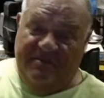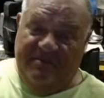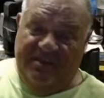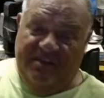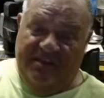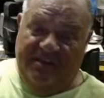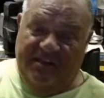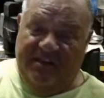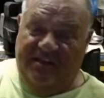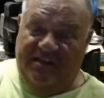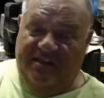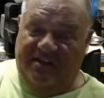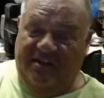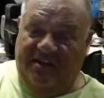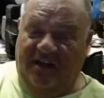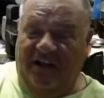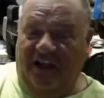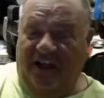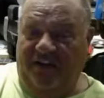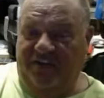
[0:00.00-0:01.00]
And
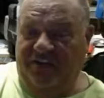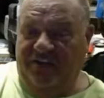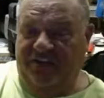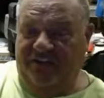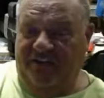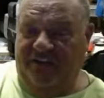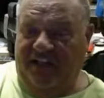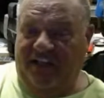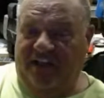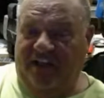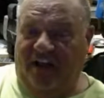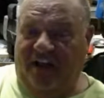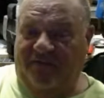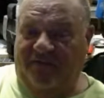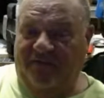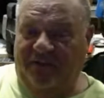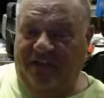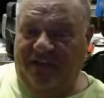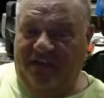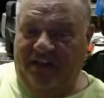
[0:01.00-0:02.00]
I just let off
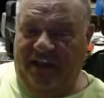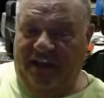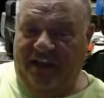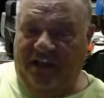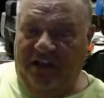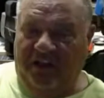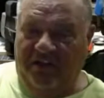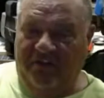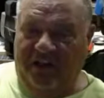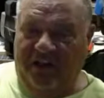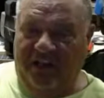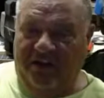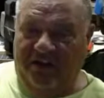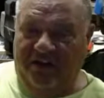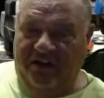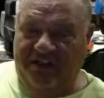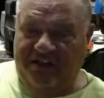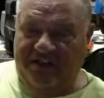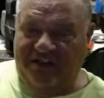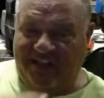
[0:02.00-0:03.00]
the elevator
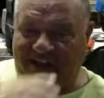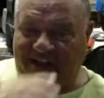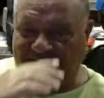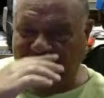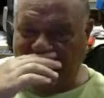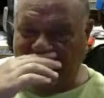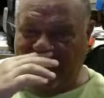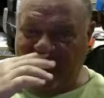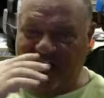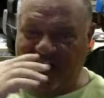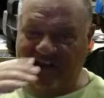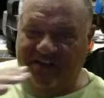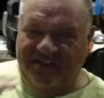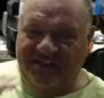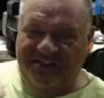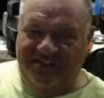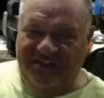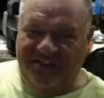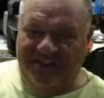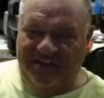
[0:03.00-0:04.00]
to set her down, and
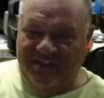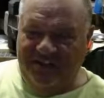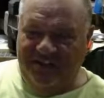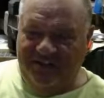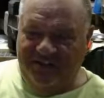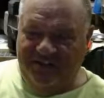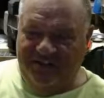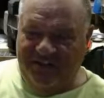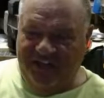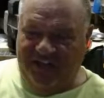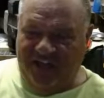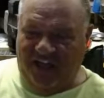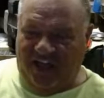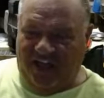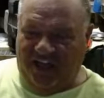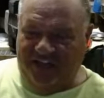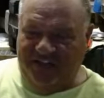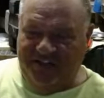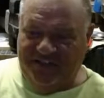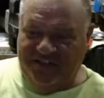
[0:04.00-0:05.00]
she
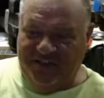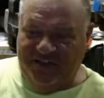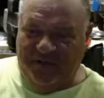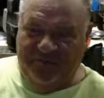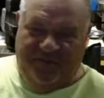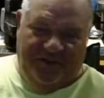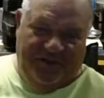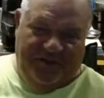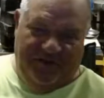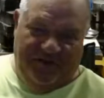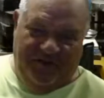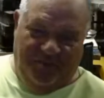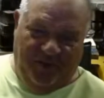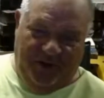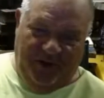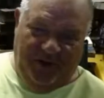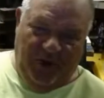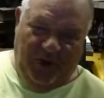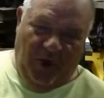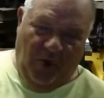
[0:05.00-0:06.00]
caught in something and went
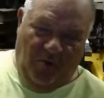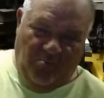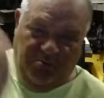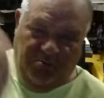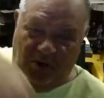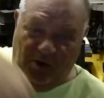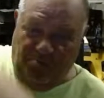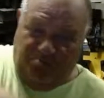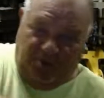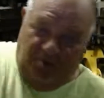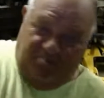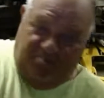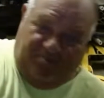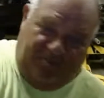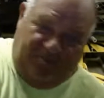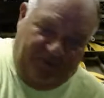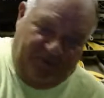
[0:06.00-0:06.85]
bloop bloop,